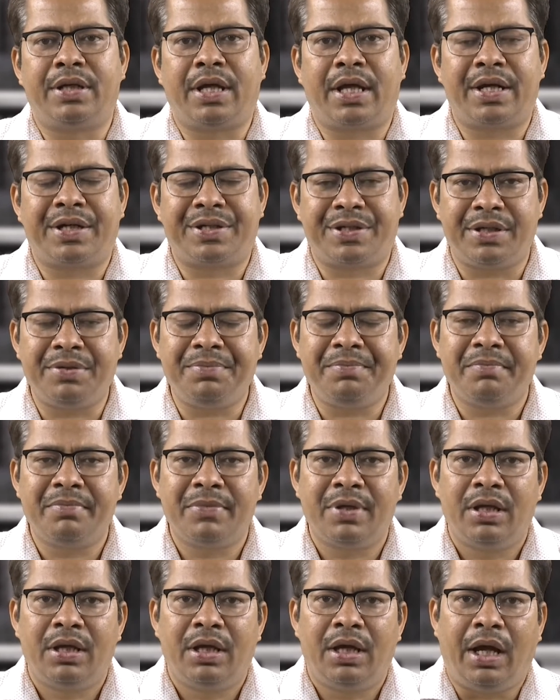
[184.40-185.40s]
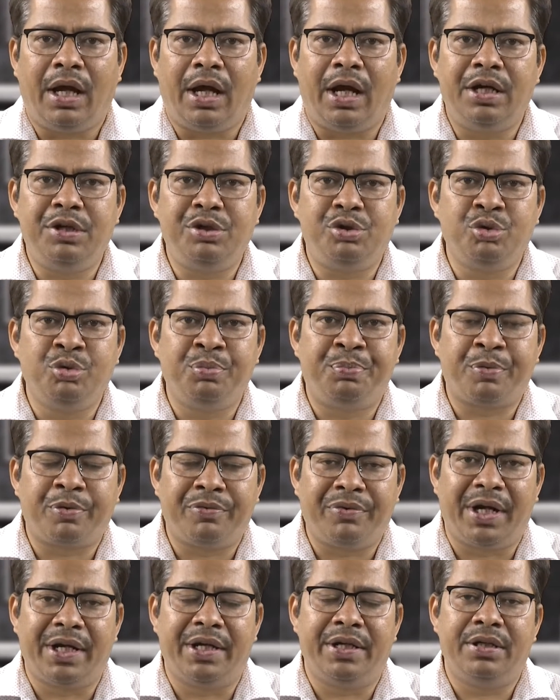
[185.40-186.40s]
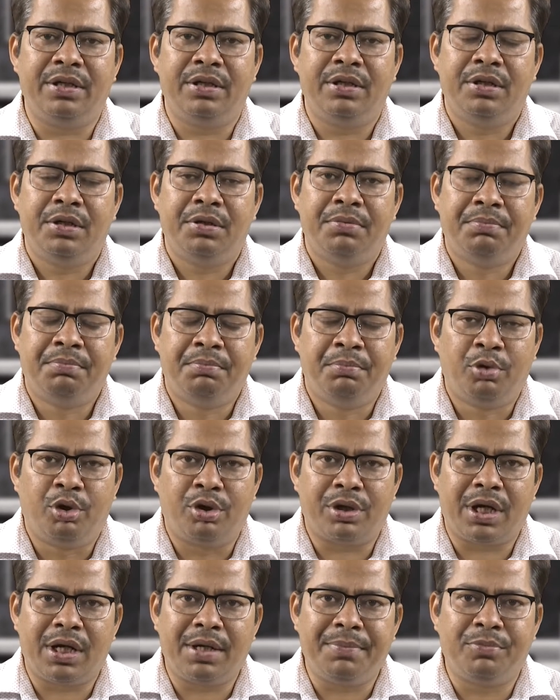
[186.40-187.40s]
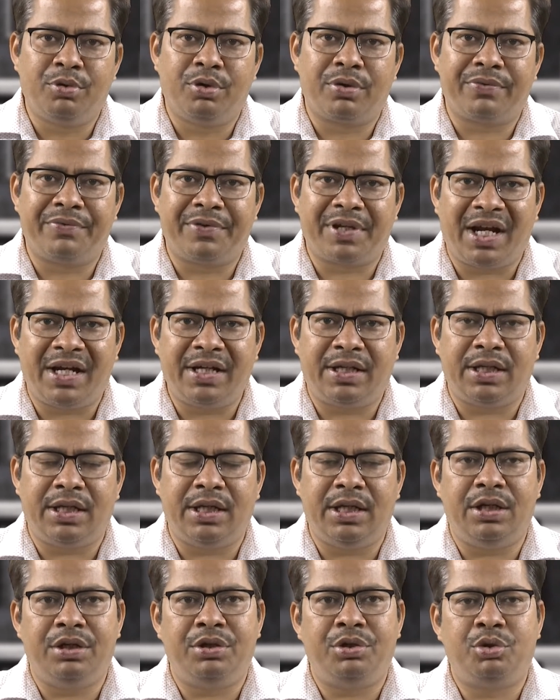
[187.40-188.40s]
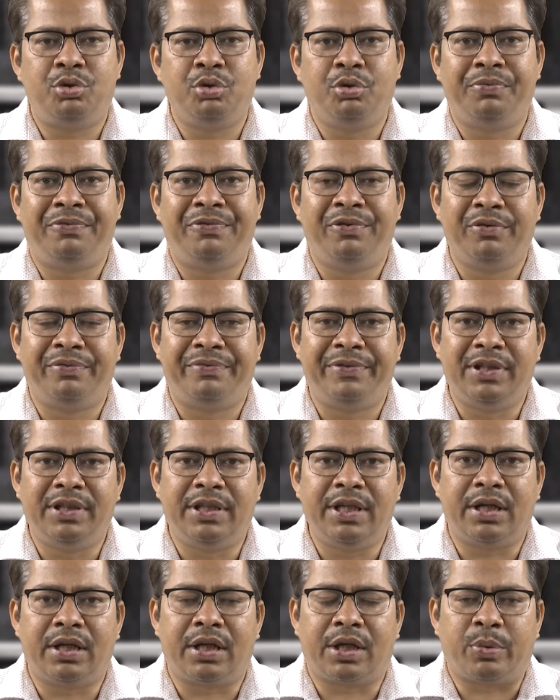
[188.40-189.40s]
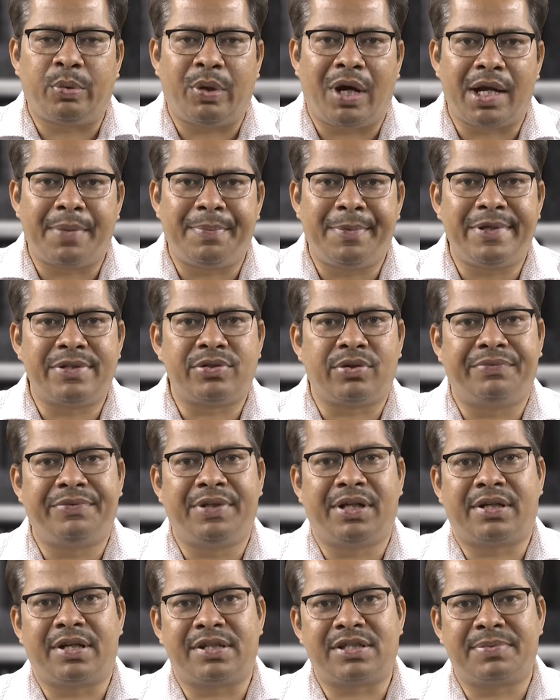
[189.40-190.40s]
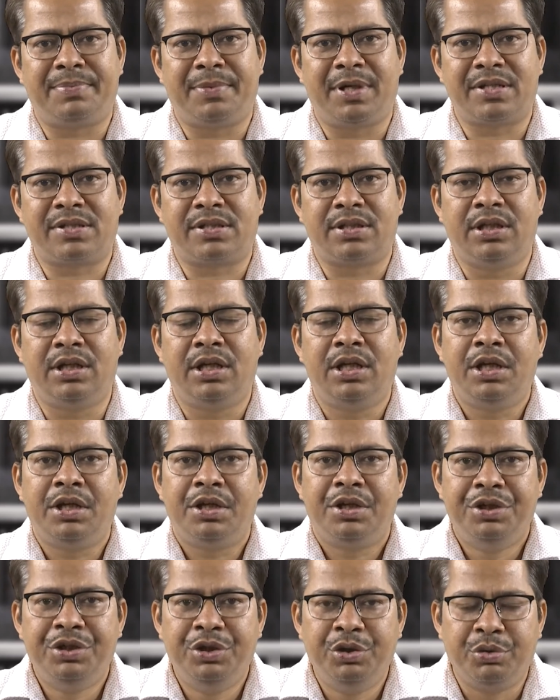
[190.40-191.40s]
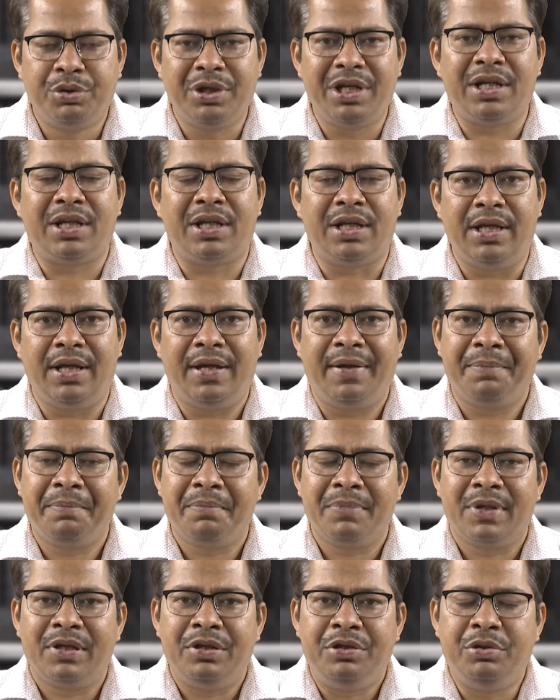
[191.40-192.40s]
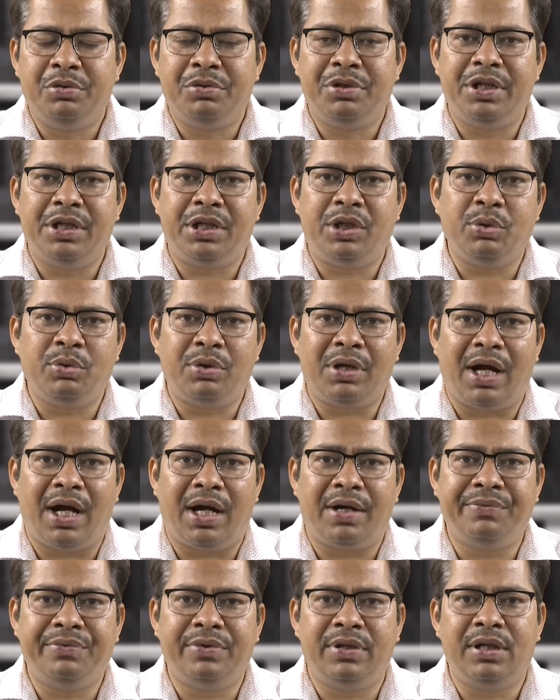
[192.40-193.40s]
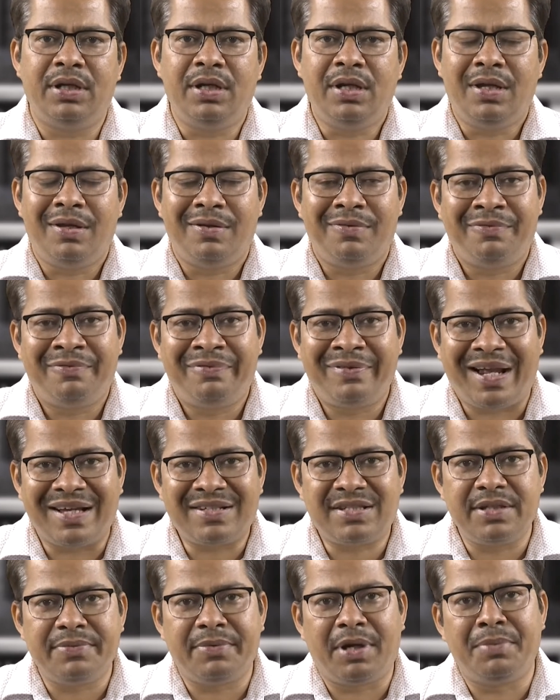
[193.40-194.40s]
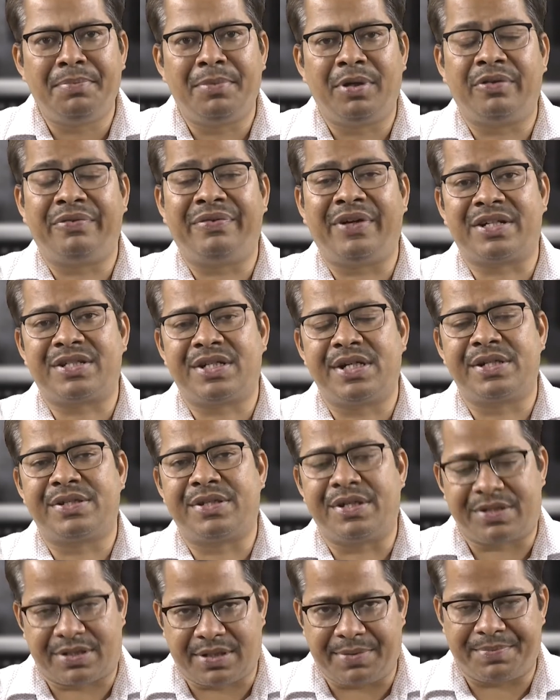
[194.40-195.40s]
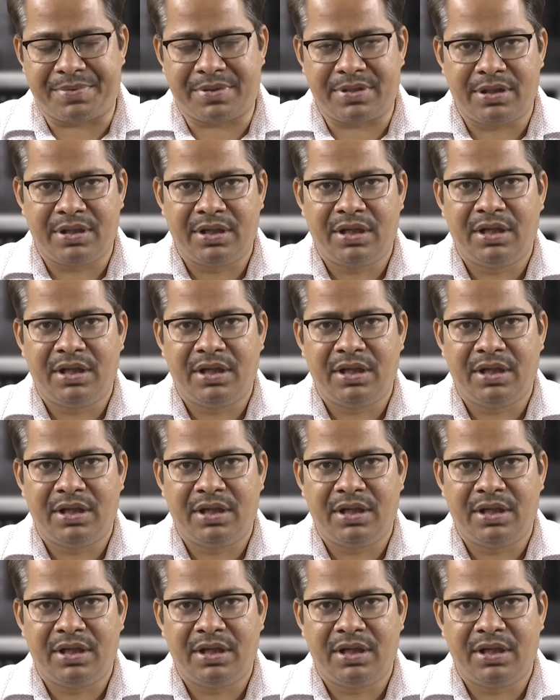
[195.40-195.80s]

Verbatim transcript: direction and to provide more and more variety to fulfill the requirements of the customers uh, uniquely, you need to have uh, flexible manufacturing systems,